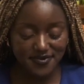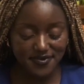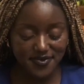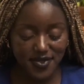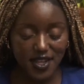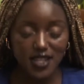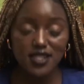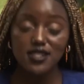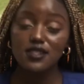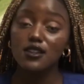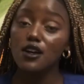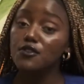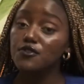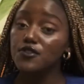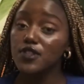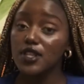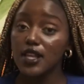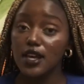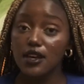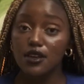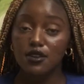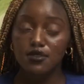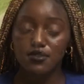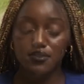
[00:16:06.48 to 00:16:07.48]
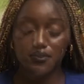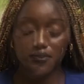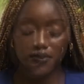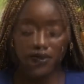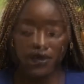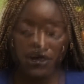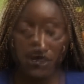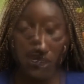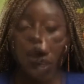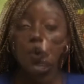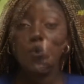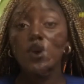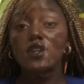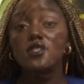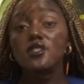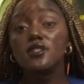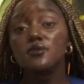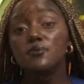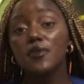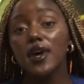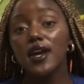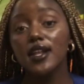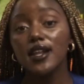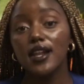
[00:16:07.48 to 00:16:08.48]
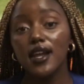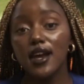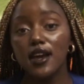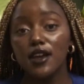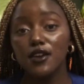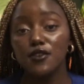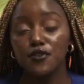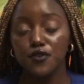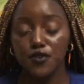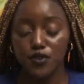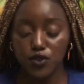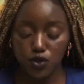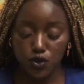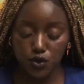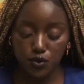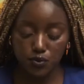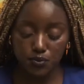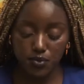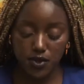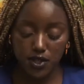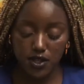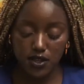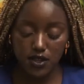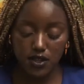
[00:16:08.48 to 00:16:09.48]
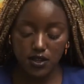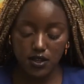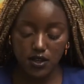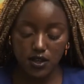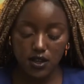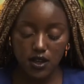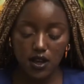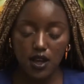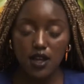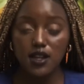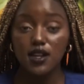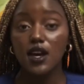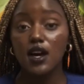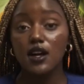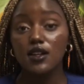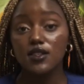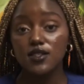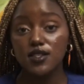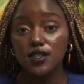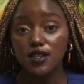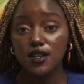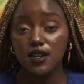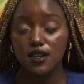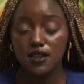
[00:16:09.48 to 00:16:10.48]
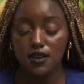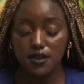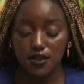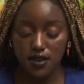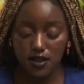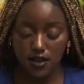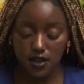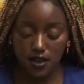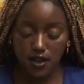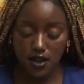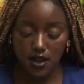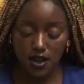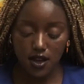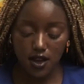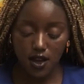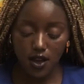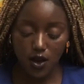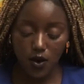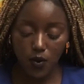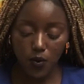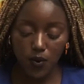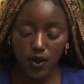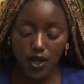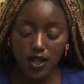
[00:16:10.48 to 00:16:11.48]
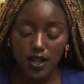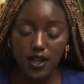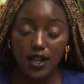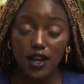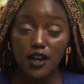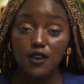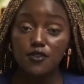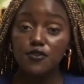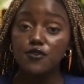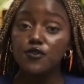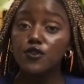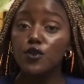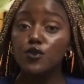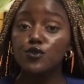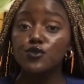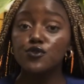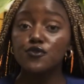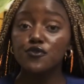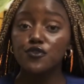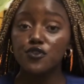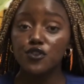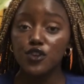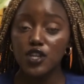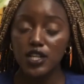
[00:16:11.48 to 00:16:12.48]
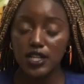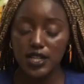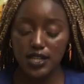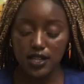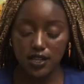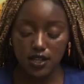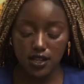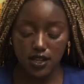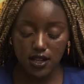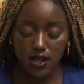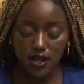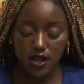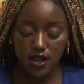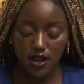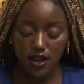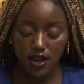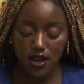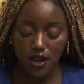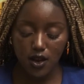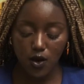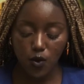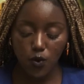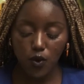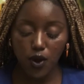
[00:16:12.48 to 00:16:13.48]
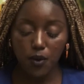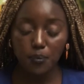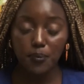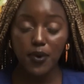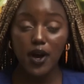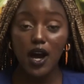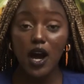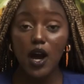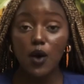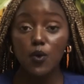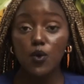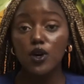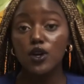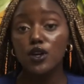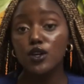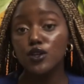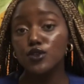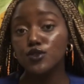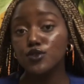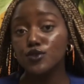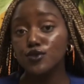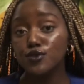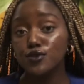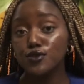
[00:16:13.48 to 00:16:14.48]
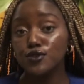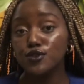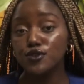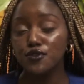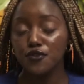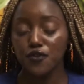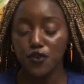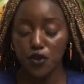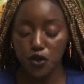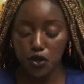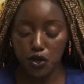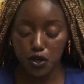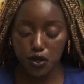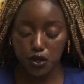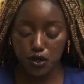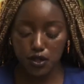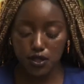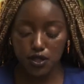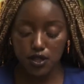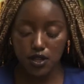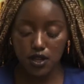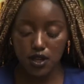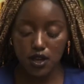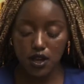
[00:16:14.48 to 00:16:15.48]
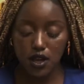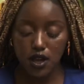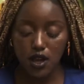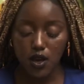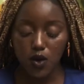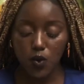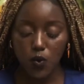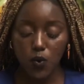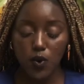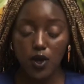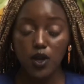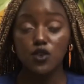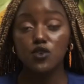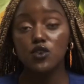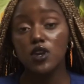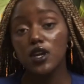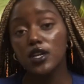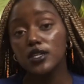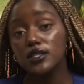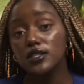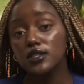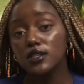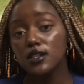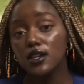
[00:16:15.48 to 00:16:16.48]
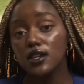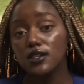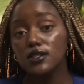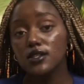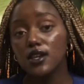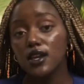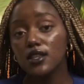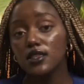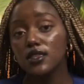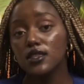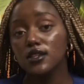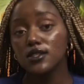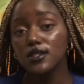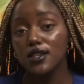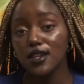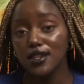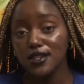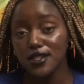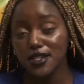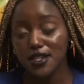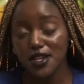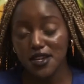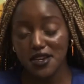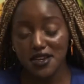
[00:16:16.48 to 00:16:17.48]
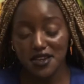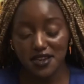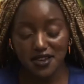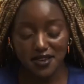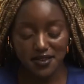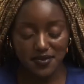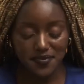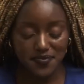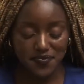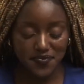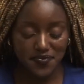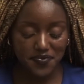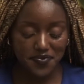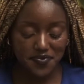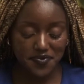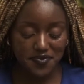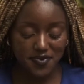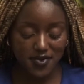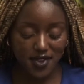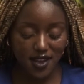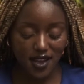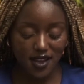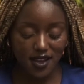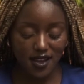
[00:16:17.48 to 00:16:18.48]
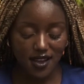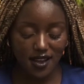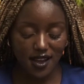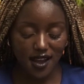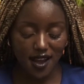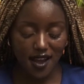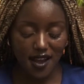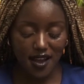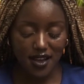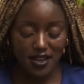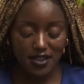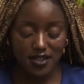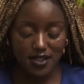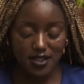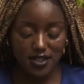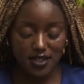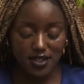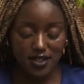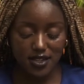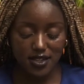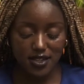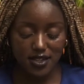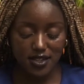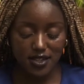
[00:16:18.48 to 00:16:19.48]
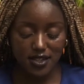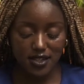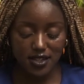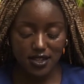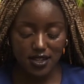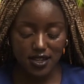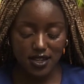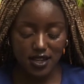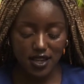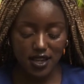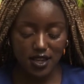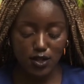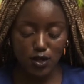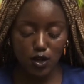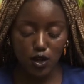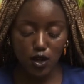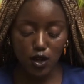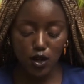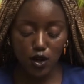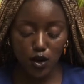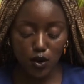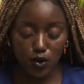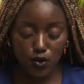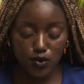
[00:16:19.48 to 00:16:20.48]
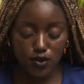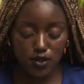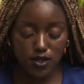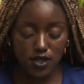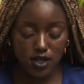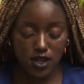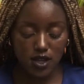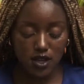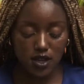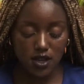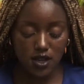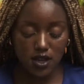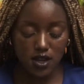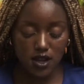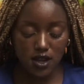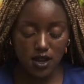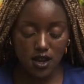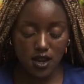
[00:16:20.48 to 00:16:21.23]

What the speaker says: self-love. I want my life to be an altar where love flows freely, where power is used for good, where grace is at the center. And in closing,